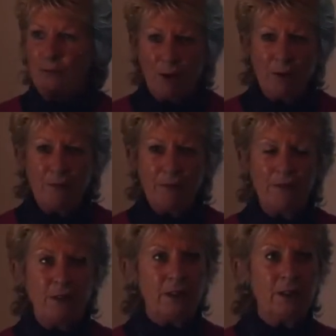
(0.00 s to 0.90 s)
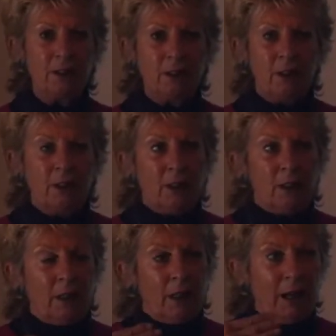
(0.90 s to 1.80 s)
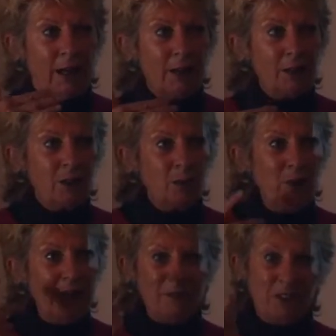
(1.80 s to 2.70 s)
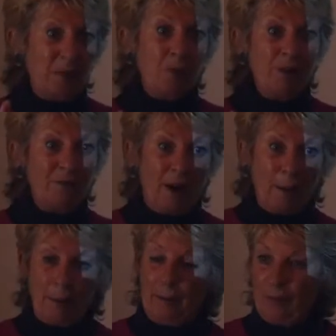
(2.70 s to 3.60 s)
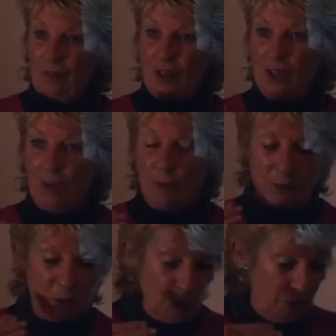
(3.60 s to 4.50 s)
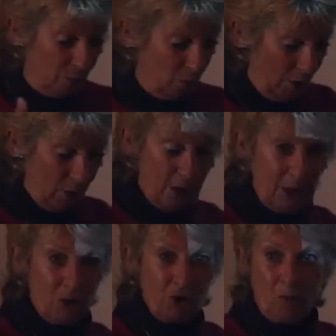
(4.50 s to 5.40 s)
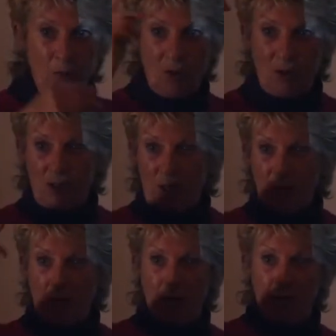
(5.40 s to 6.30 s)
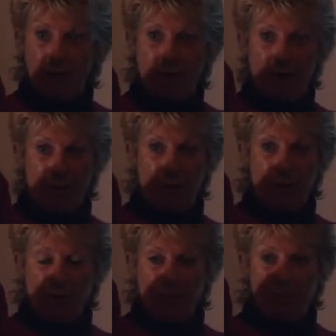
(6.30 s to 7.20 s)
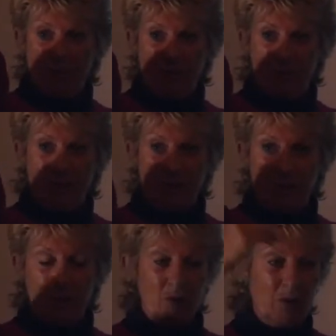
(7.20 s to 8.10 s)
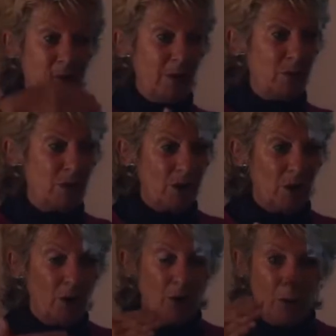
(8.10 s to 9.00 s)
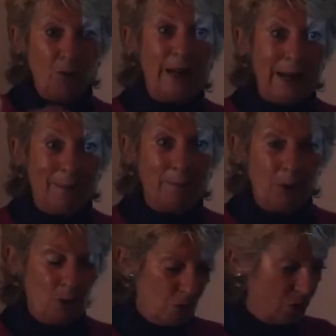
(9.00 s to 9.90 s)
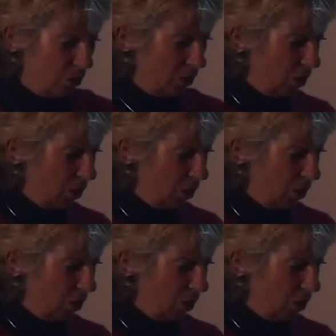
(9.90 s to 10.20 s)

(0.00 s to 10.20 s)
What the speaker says: Very vivid. And we lived in a prefab. So between where the little shop was and our prefab down at the bottom, there was 3 lampposts.